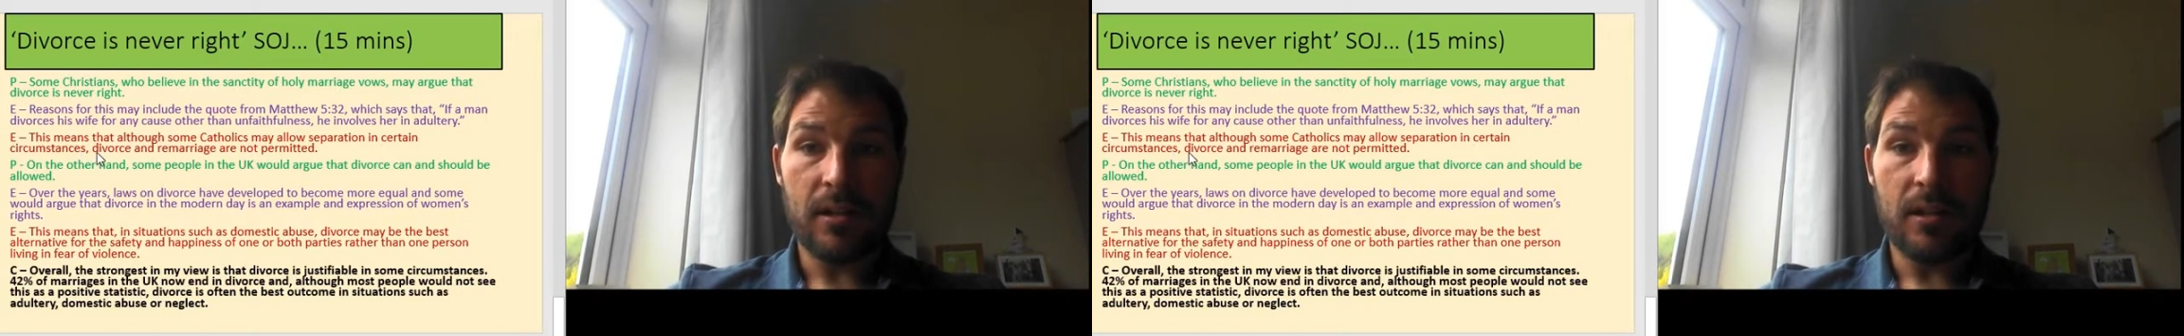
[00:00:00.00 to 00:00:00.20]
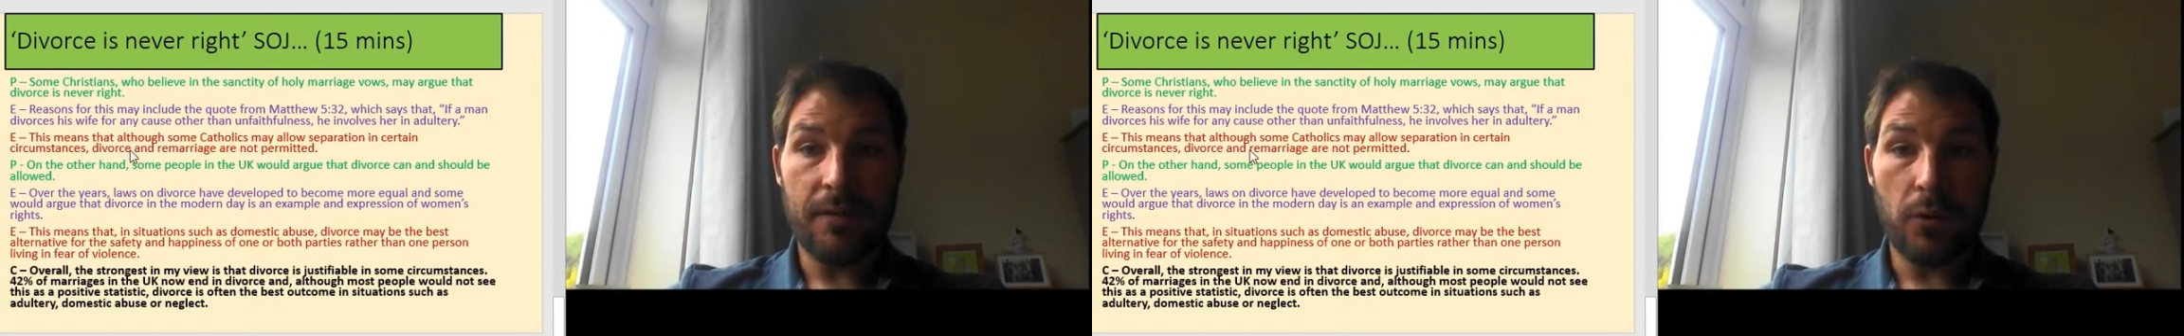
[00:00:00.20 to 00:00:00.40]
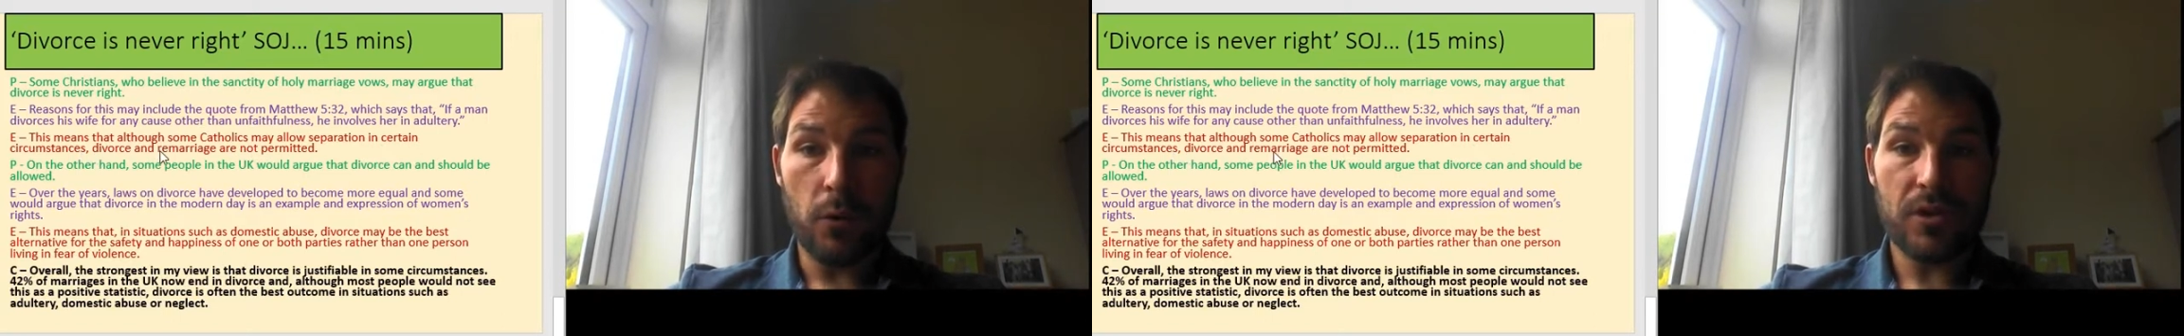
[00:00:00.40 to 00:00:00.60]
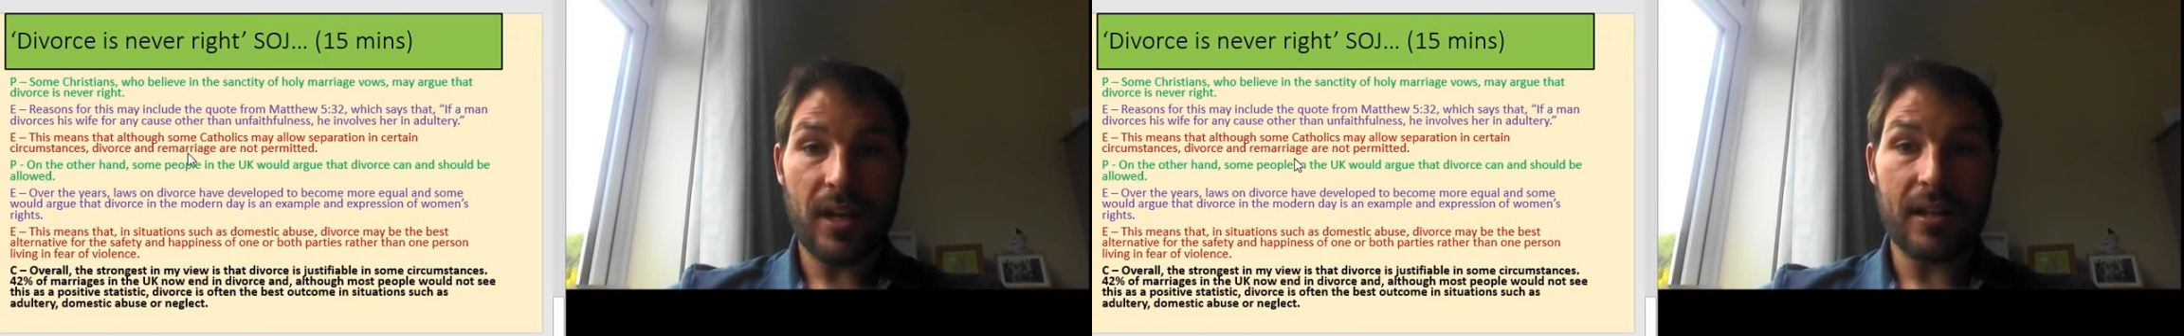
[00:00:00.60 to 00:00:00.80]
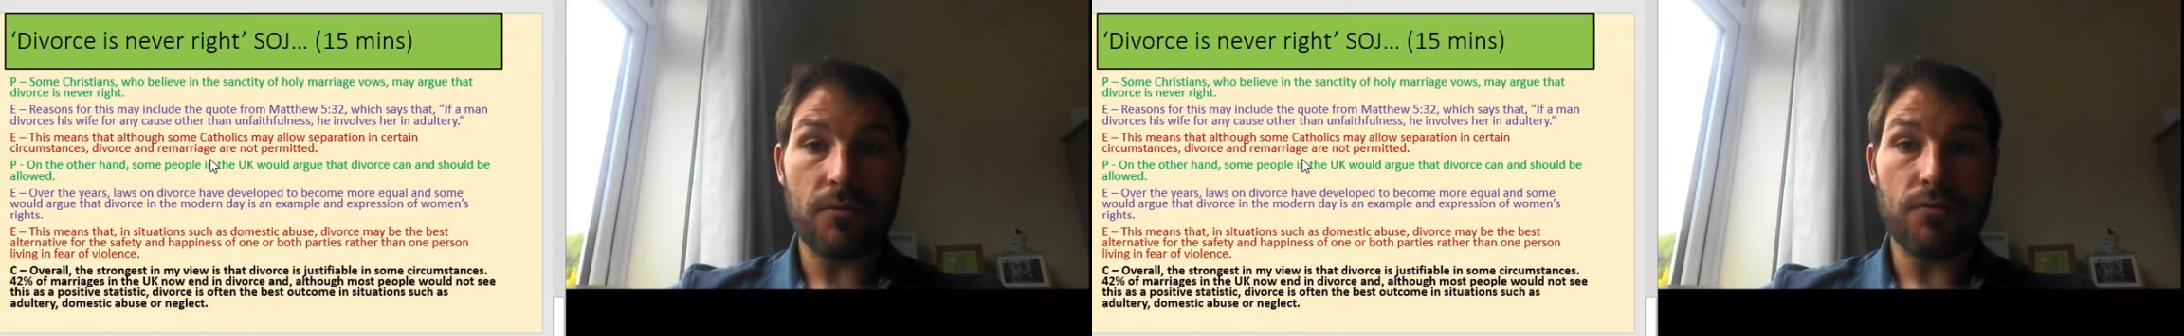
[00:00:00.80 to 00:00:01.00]
divorce
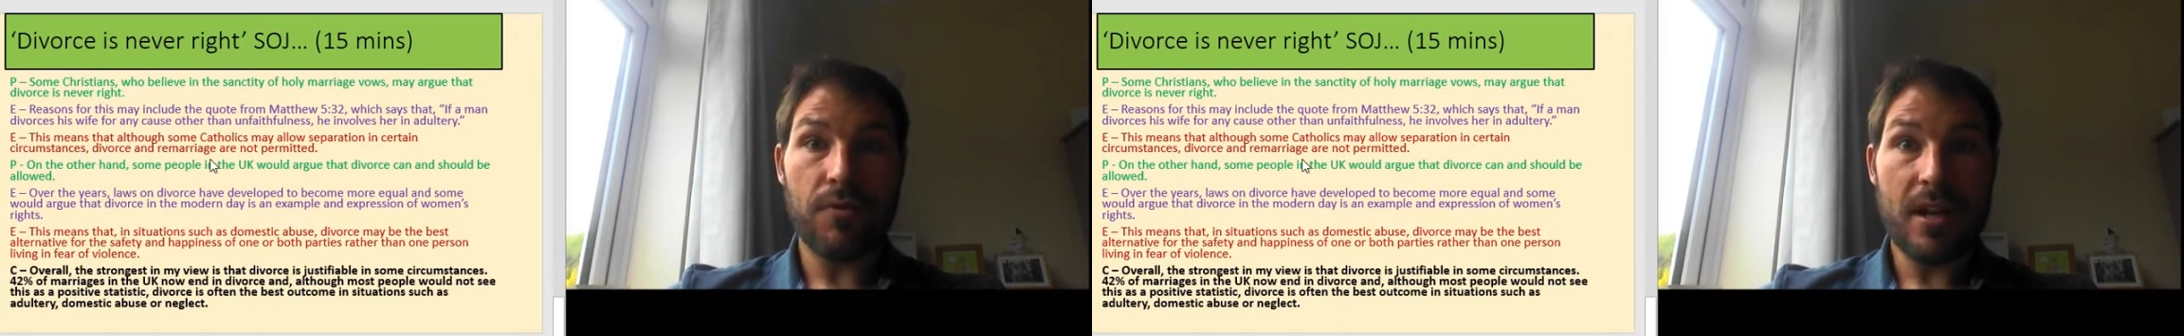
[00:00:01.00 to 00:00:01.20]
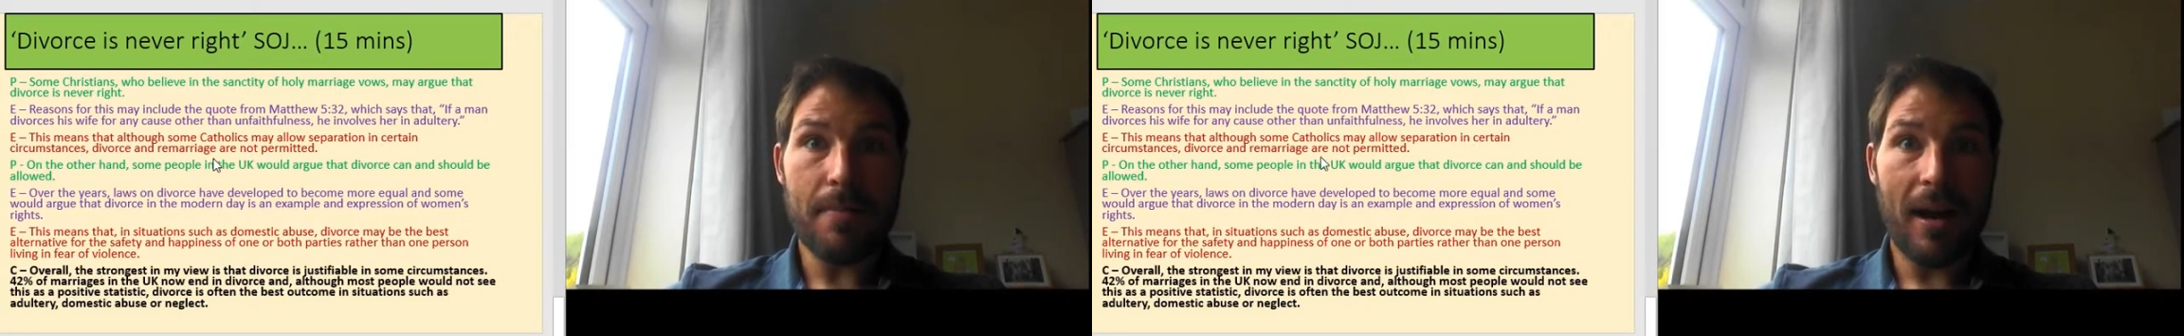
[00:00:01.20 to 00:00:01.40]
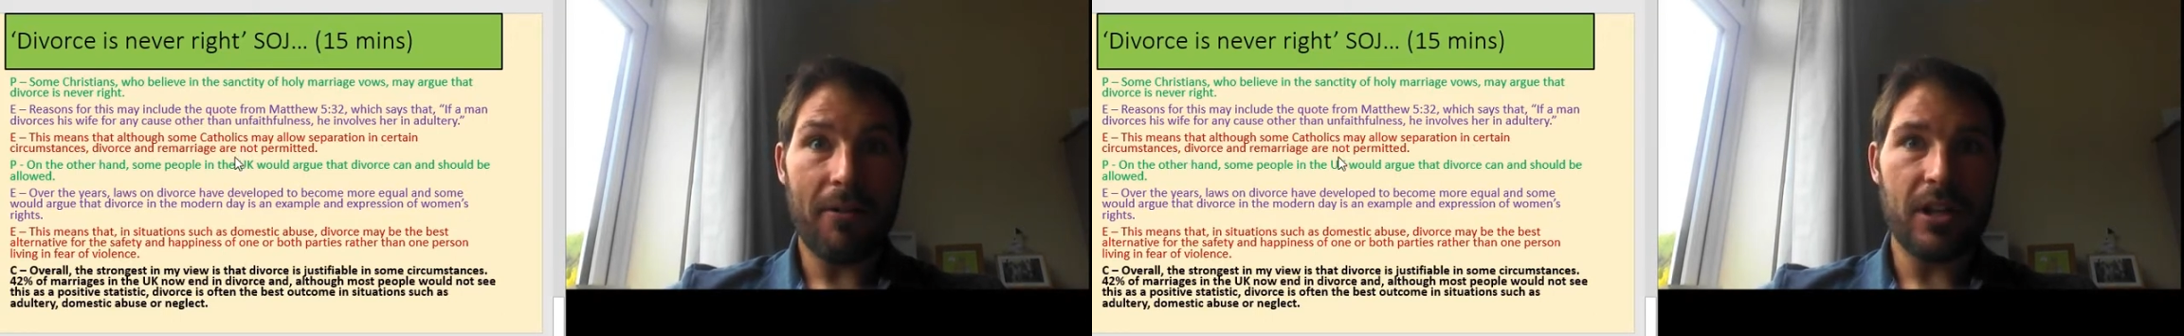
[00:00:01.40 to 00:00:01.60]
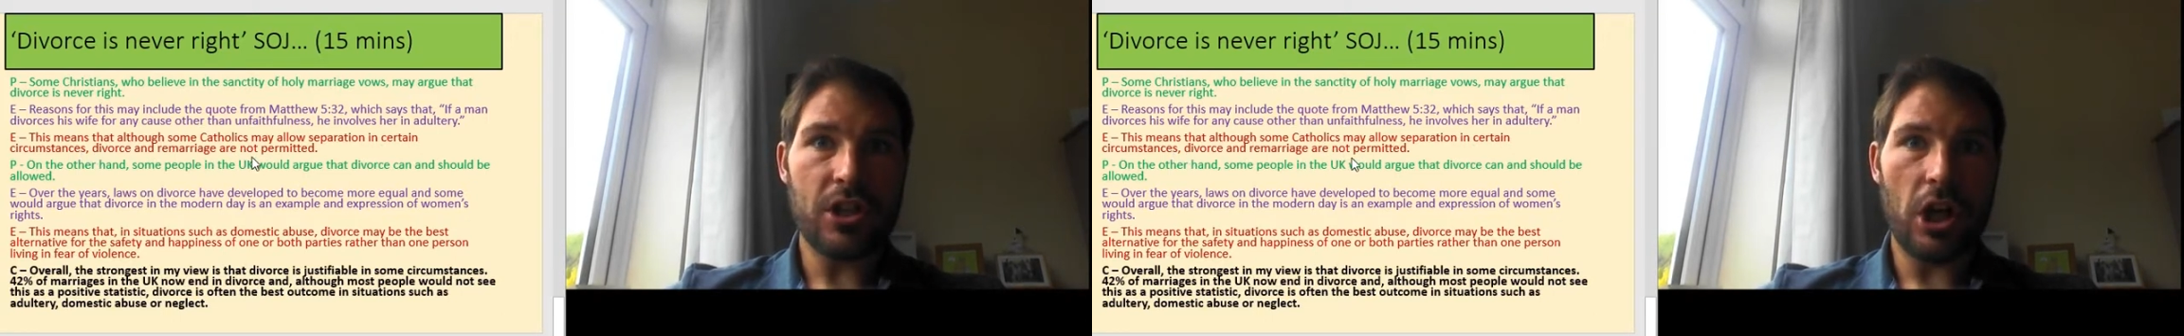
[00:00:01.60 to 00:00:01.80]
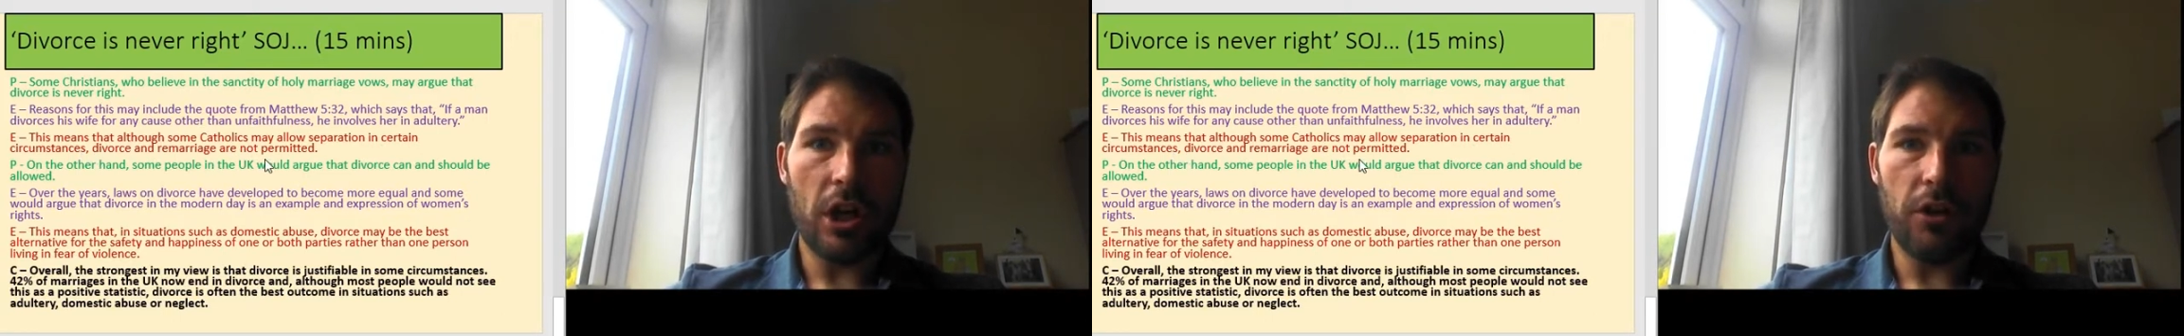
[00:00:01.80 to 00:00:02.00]
and
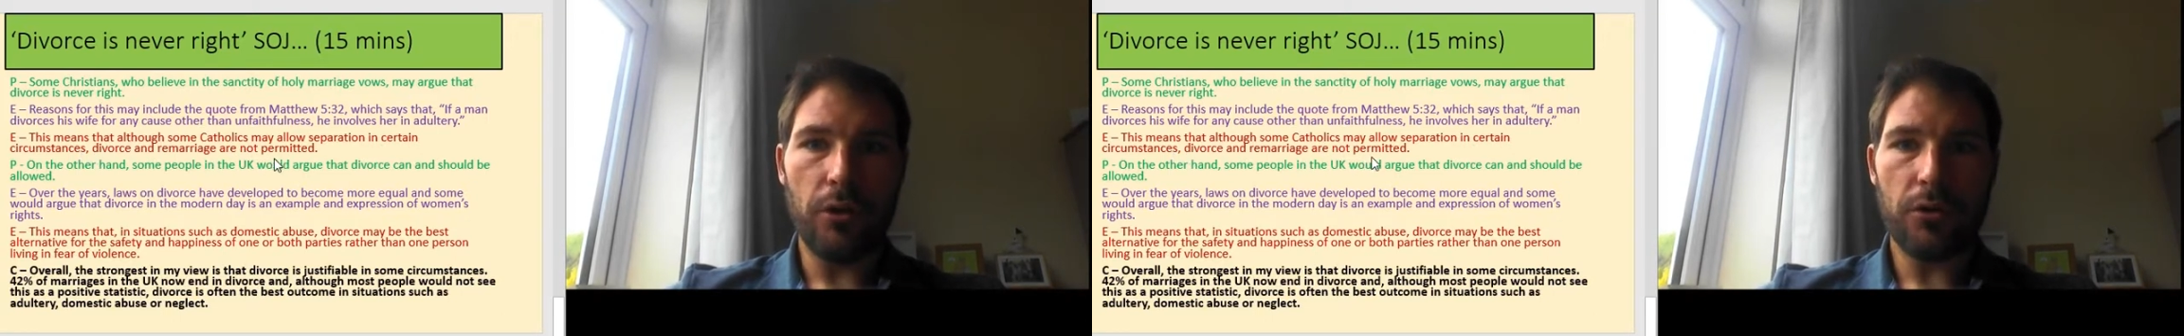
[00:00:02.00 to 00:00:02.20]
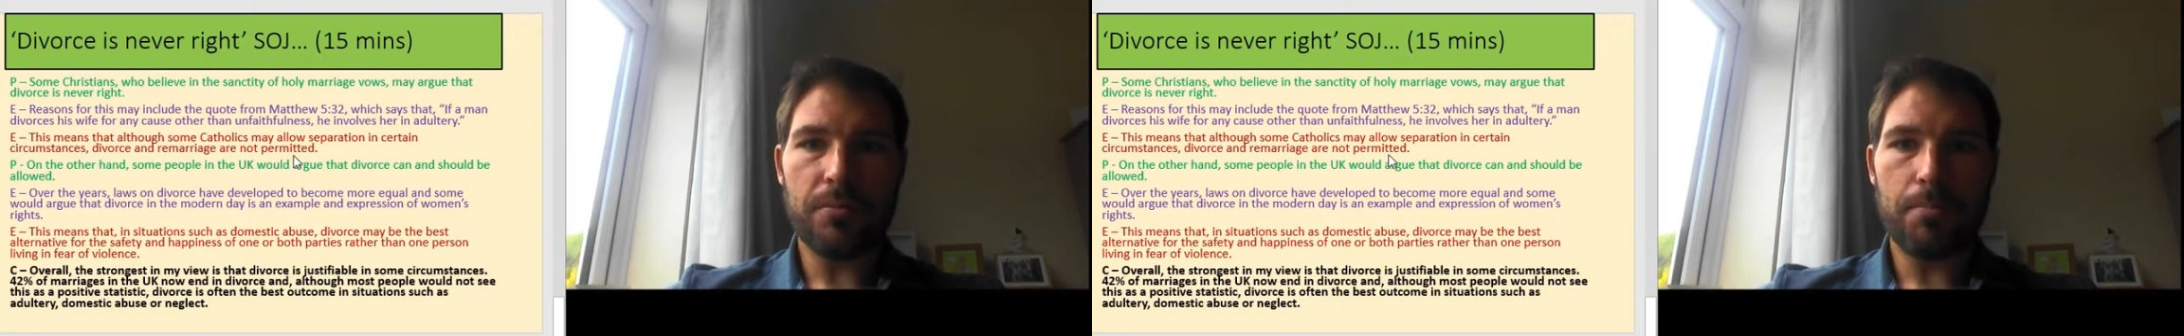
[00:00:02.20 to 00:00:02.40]
remarriage are not